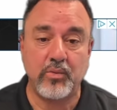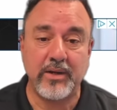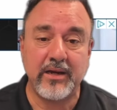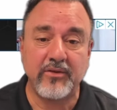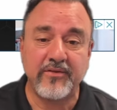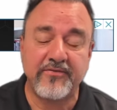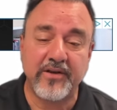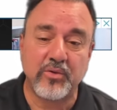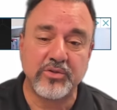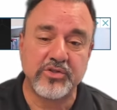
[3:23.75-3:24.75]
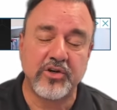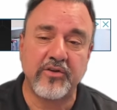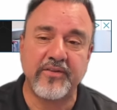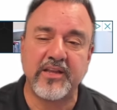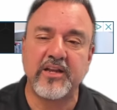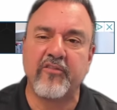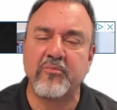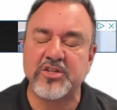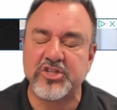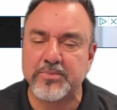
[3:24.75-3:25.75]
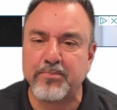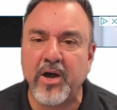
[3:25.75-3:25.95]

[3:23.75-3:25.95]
Well, the Federal Reserve and the government just